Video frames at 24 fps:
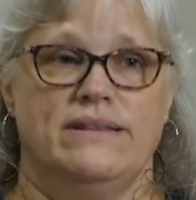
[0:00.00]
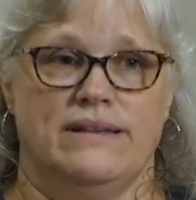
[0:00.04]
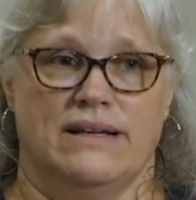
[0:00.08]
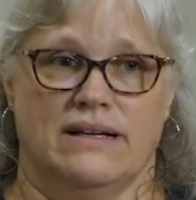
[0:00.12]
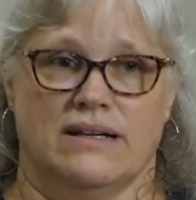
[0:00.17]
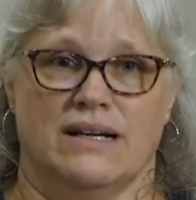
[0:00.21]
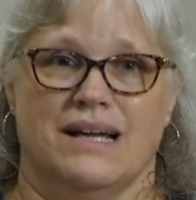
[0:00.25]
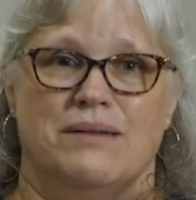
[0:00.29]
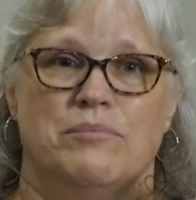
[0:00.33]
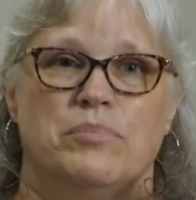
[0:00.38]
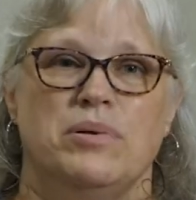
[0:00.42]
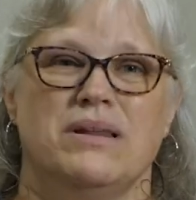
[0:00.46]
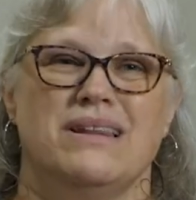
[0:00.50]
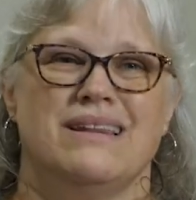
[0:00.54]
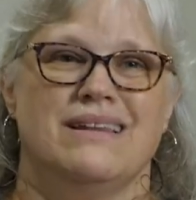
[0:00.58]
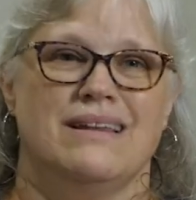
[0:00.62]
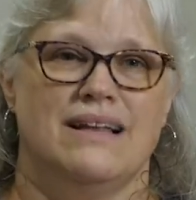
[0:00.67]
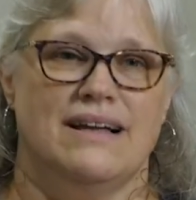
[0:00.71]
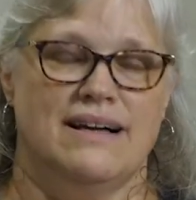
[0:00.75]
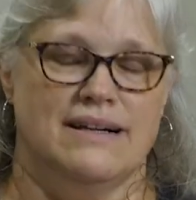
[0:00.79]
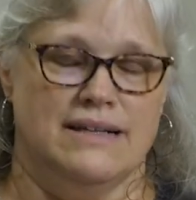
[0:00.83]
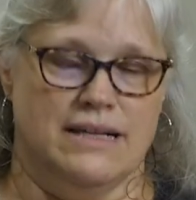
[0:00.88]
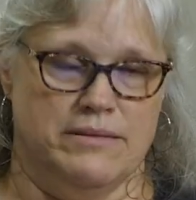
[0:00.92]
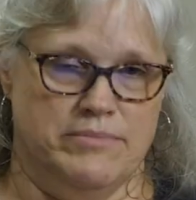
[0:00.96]
there and
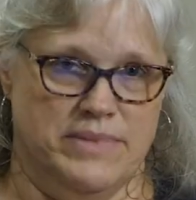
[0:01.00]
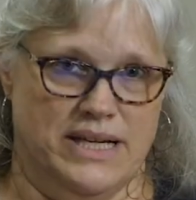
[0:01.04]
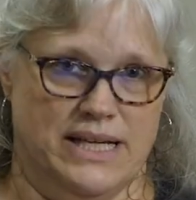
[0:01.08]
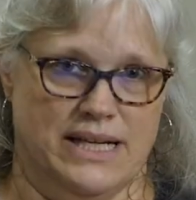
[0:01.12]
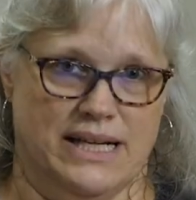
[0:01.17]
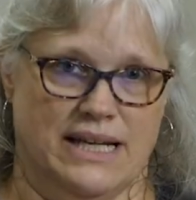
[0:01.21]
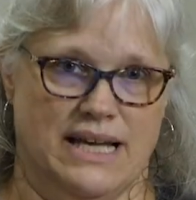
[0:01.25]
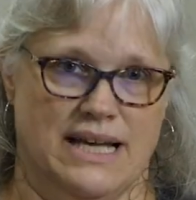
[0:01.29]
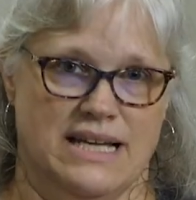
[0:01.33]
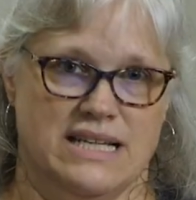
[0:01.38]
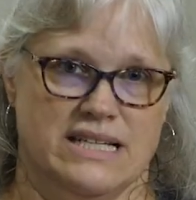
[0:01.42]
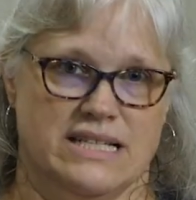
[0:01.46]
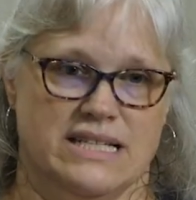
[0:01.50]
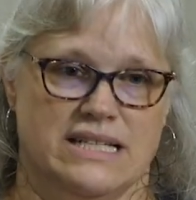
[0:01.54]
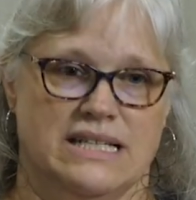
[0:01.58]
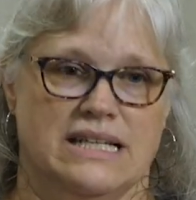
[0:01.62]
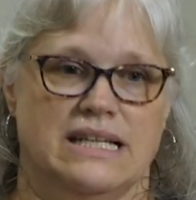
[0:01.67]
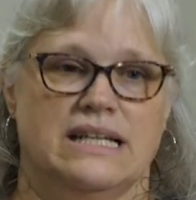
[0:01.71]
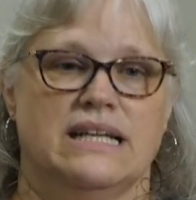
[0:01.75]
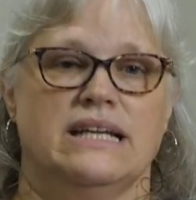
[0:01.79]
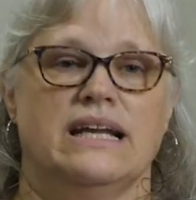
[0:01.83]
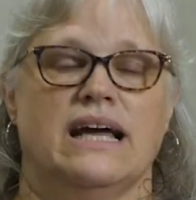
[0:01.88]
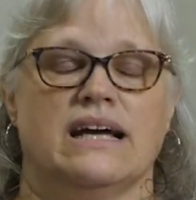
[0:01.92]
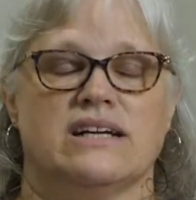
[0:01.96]
plug a medication
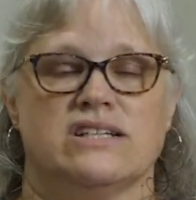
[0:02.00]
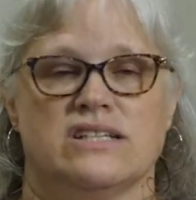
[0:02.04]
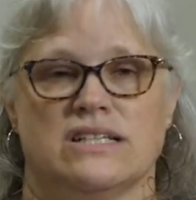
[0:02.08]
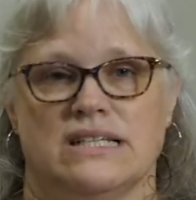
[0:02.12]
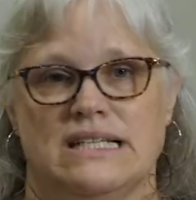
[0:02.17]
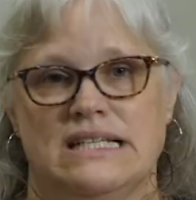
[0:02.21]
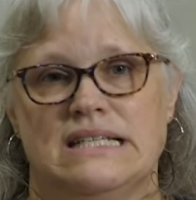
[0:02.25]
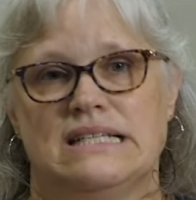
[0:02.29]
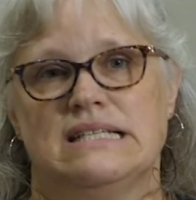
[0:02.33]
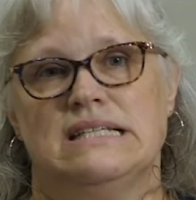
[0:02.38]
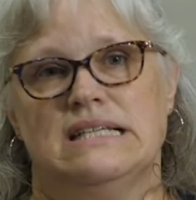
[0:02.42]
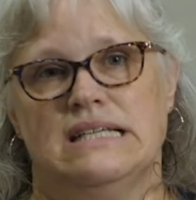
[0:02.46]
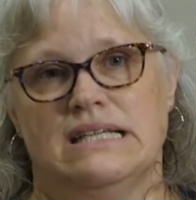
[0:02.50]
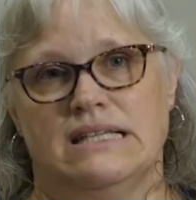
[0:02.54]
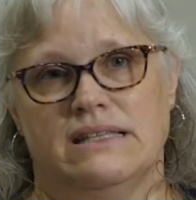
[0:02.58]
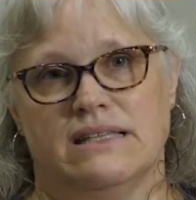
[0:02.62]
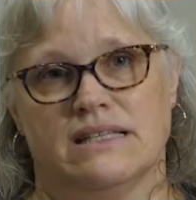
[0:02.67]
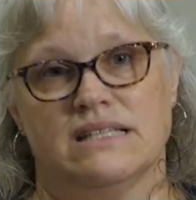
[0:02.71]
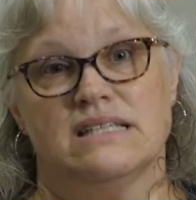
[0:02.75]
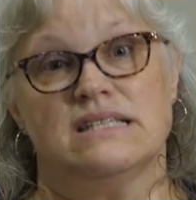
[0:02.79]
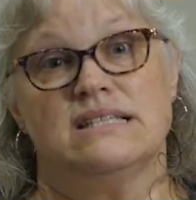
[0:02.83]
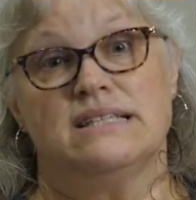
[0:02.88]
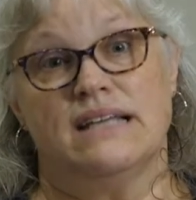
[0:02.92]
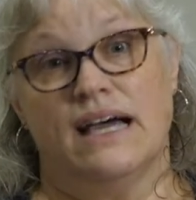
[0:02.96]
in and actually see the
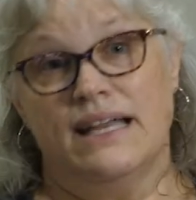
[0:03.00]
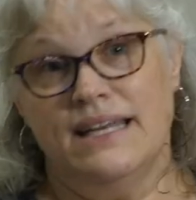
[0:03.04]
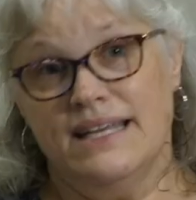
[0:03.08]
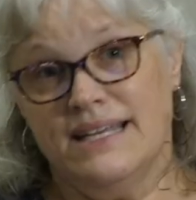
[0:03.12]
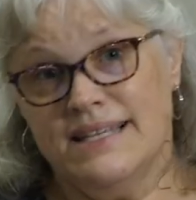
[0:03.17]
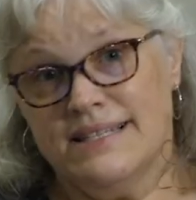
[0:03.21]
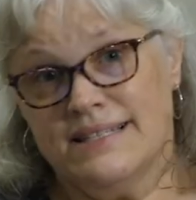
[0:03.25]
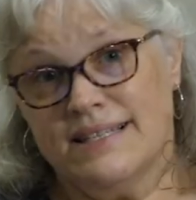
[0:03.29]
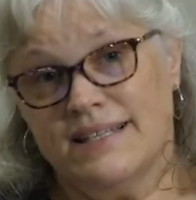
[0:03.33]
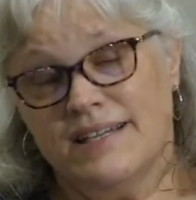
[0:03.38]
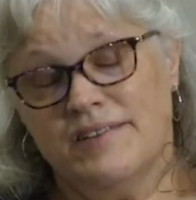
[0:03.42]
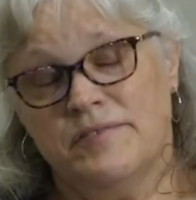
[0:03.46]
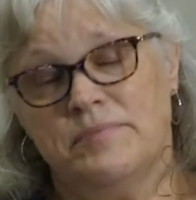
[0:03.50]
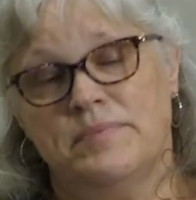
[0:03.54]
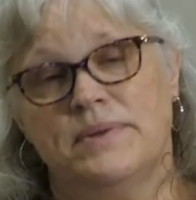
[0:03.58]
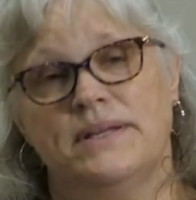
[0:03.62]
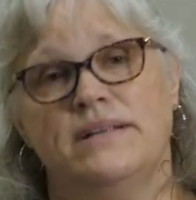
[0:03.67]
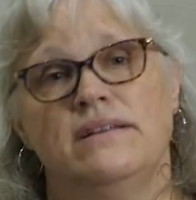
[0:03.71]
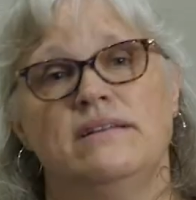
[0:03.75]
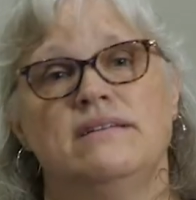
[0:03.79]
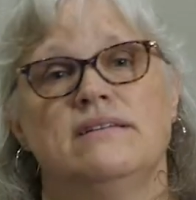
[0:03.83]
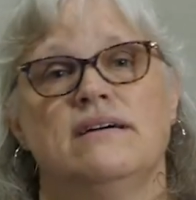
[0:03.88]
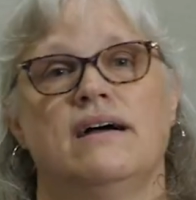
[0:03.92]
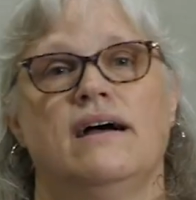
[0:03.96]
studies that have
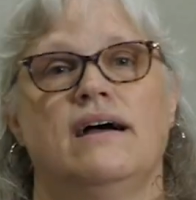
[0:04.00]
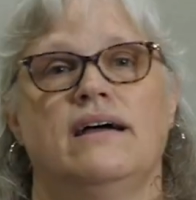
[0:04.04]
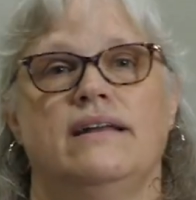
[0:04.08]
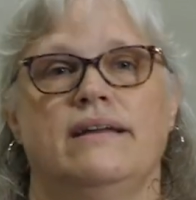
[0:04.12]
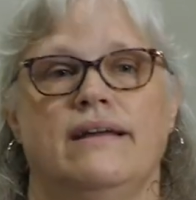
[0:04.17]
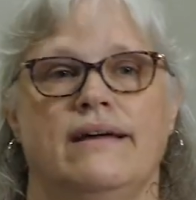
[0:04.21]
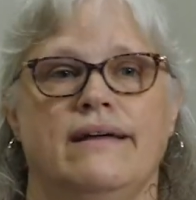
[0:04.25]
been done